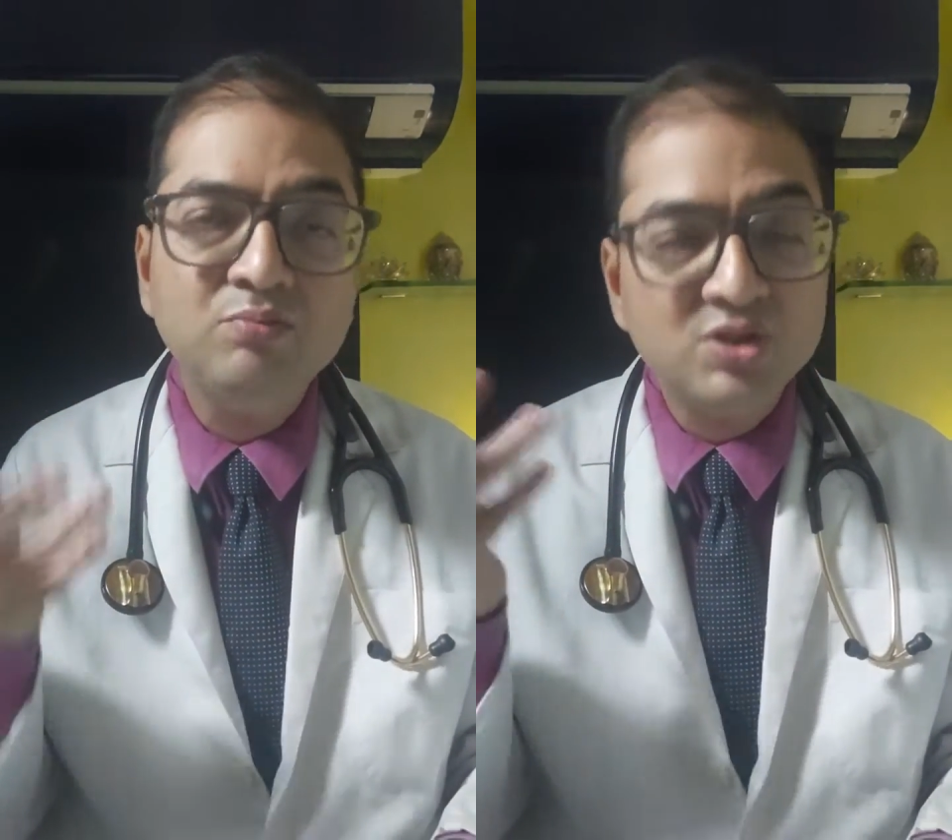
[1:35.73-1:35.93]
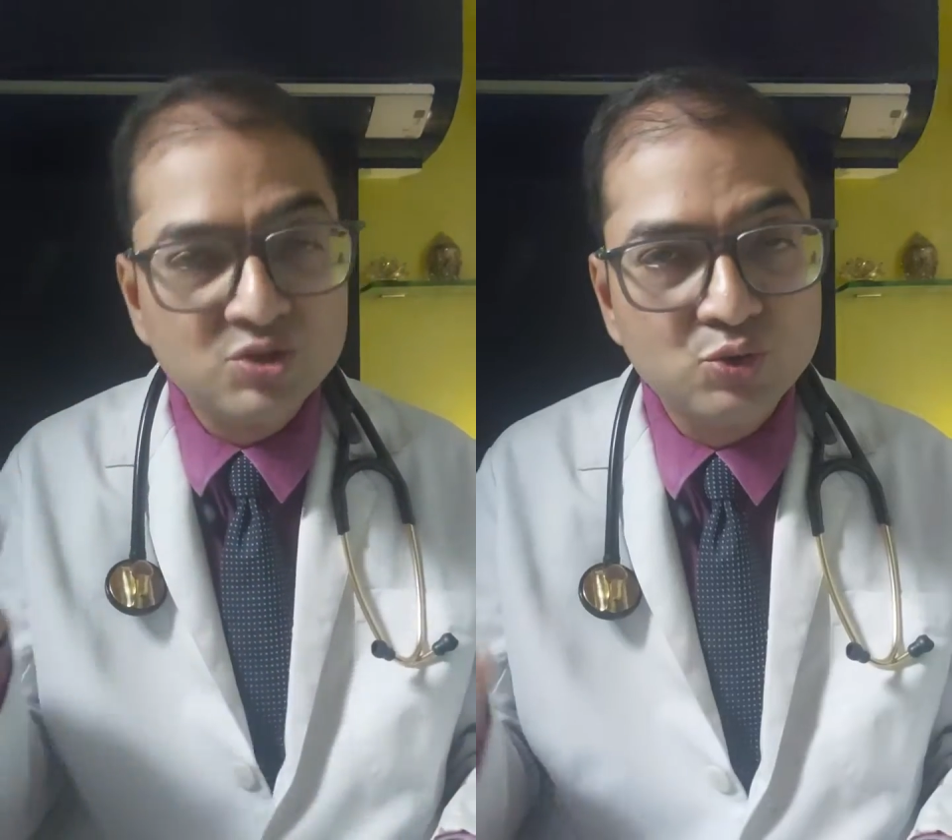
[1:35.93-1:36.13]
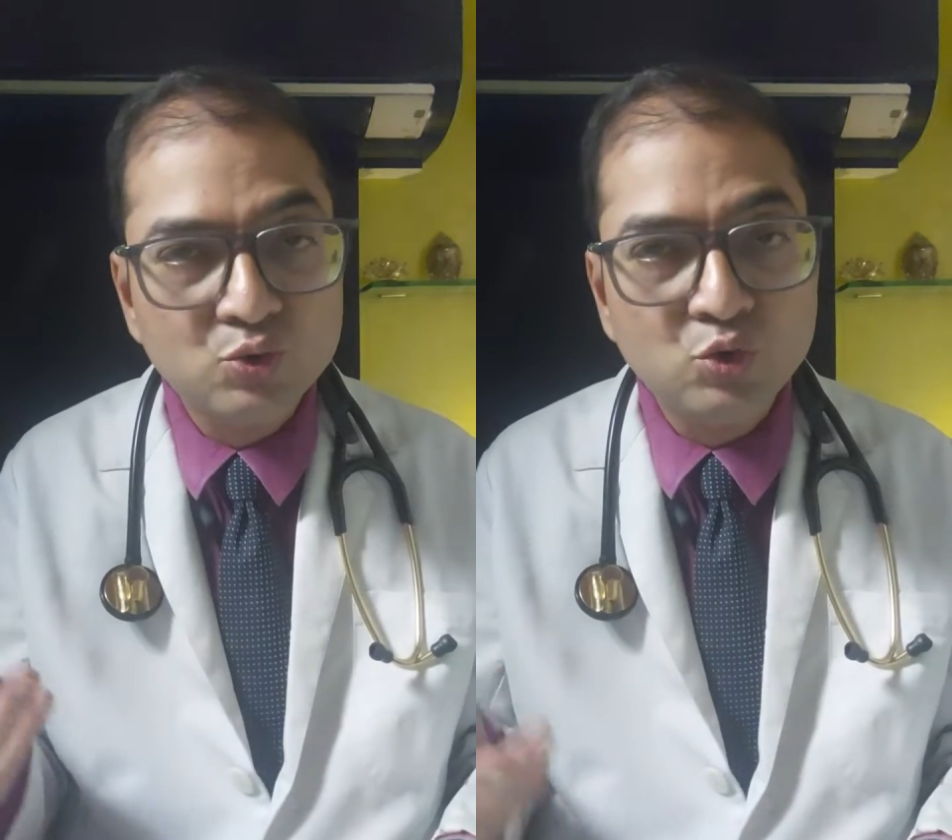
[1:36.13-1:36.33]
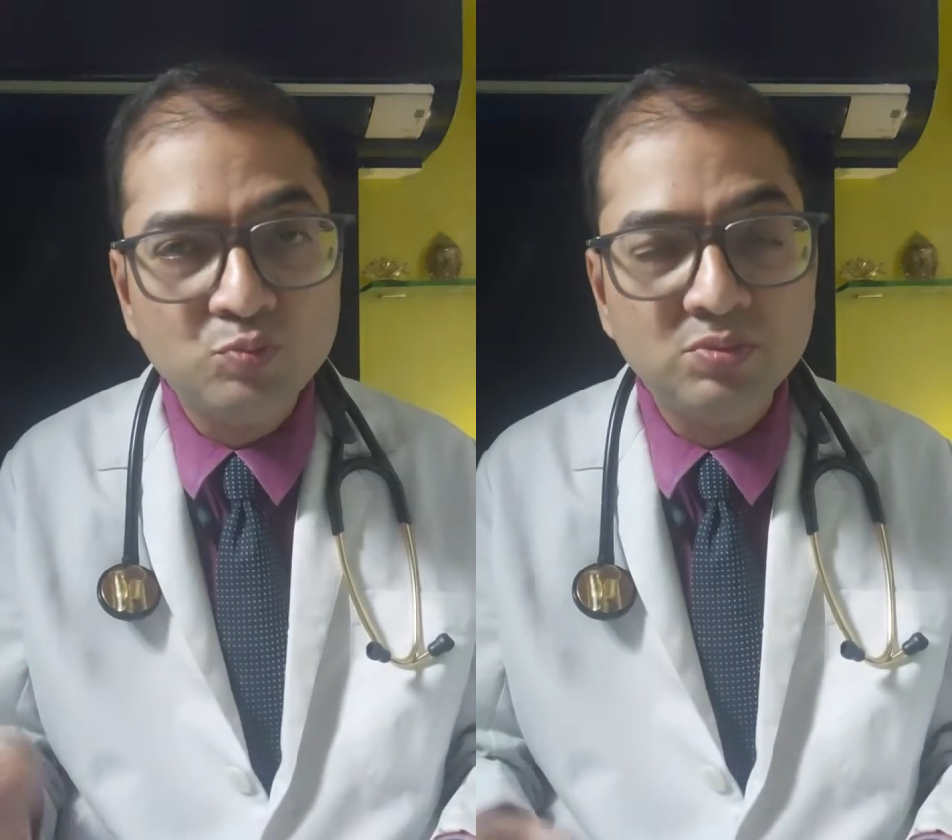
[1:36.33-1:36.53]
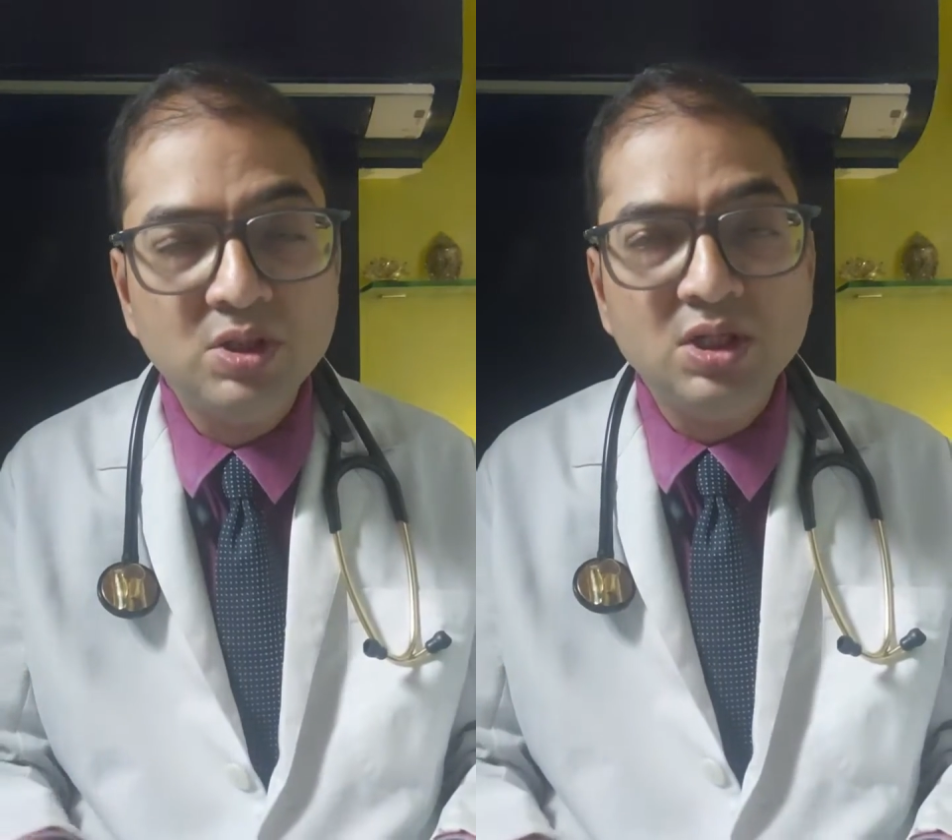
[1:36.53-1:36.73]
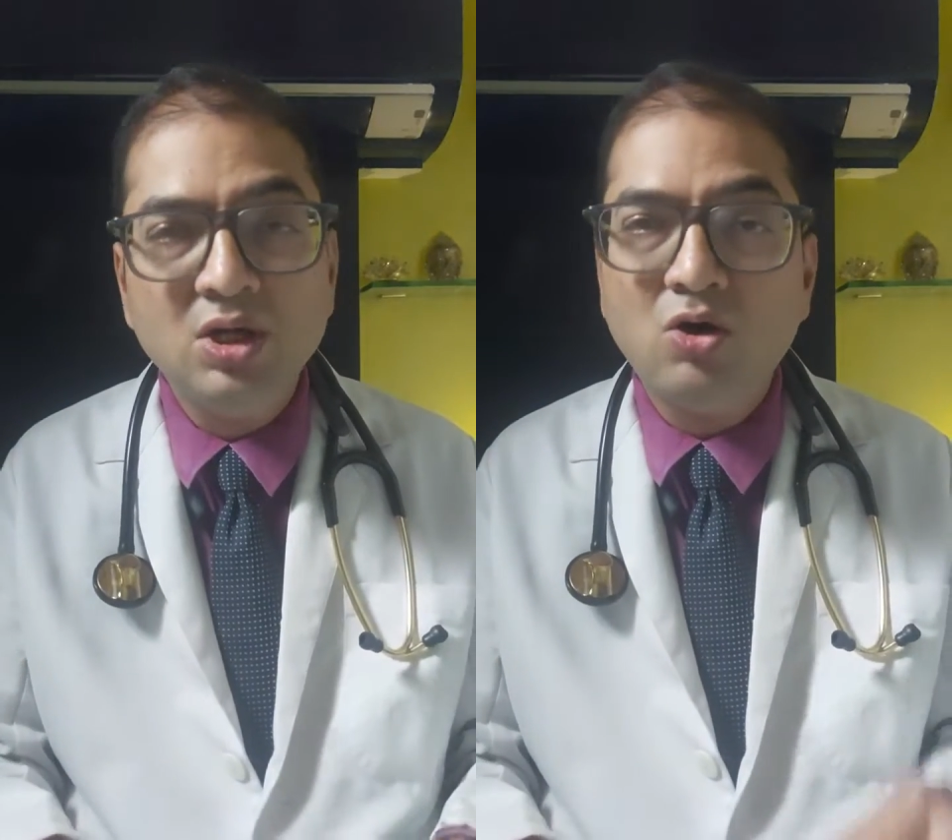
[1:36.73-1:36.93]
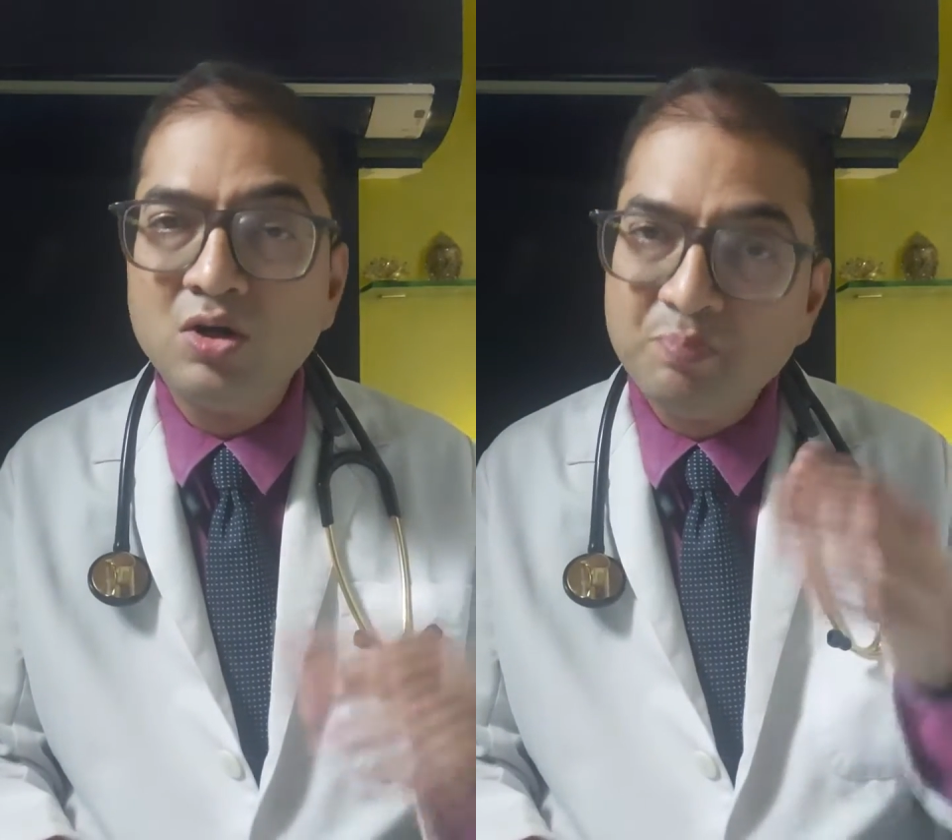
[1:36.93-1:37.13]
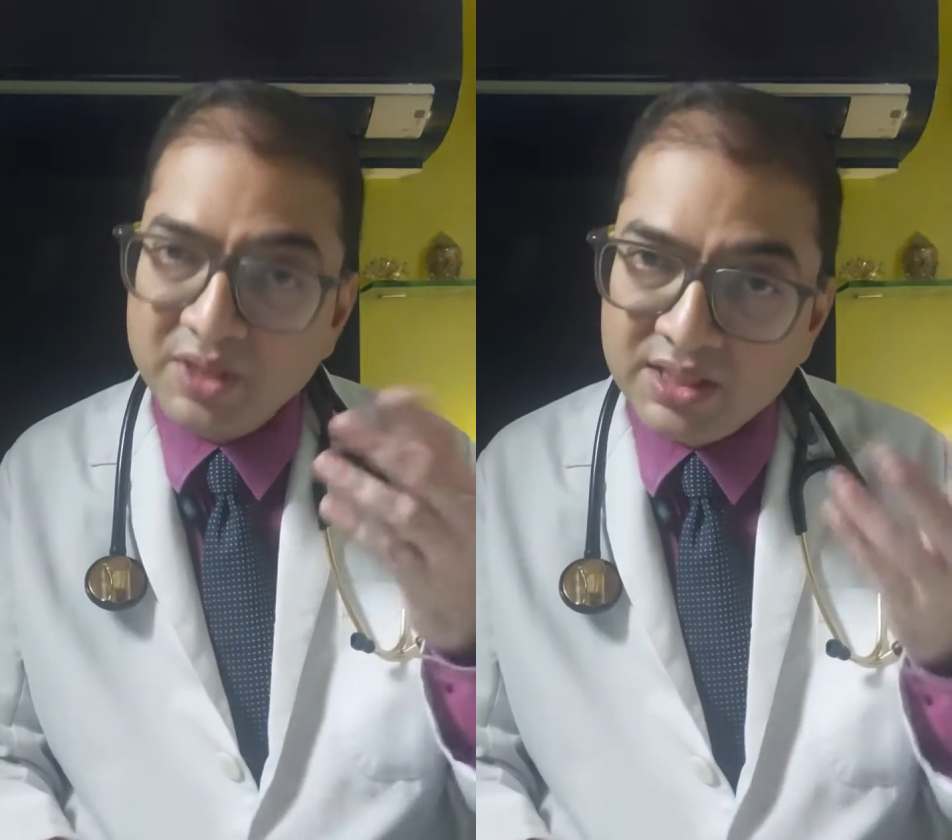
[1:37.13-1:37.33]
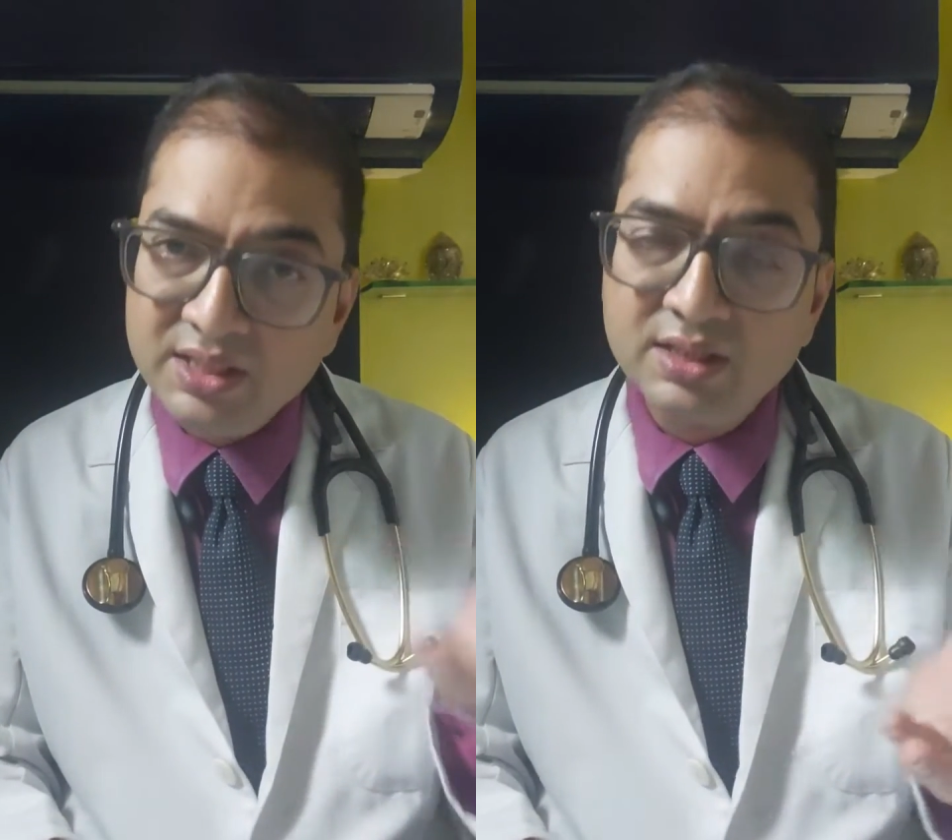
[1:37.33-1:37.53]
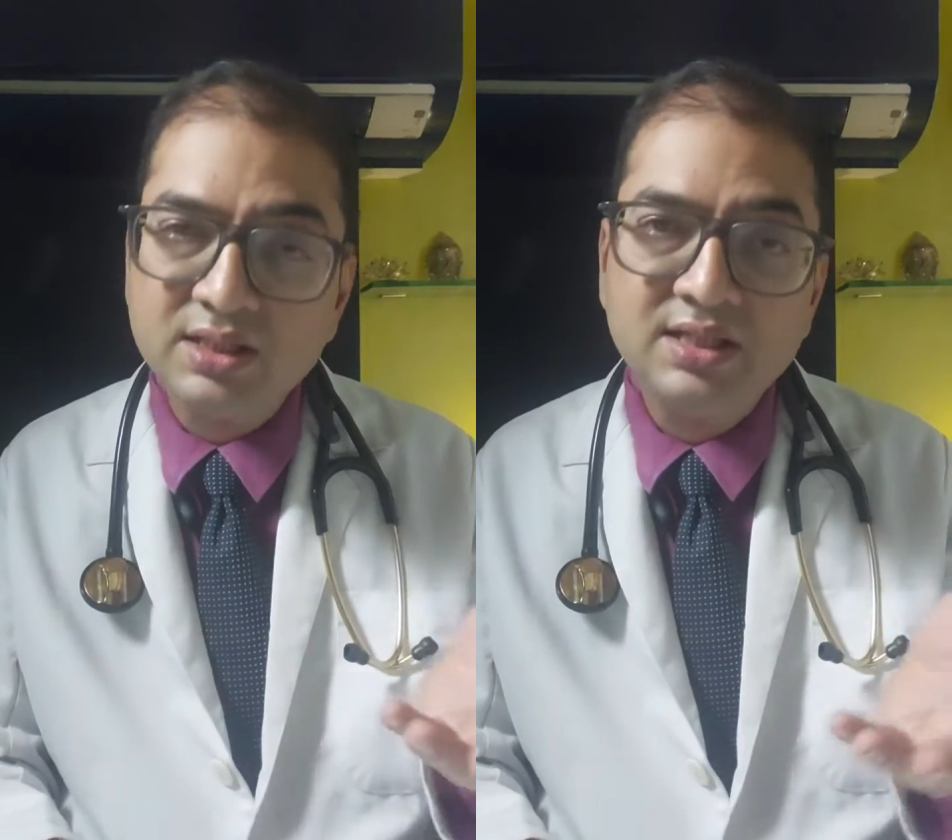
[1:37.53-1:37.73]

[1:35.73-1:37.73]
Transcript: mushroom or paneer.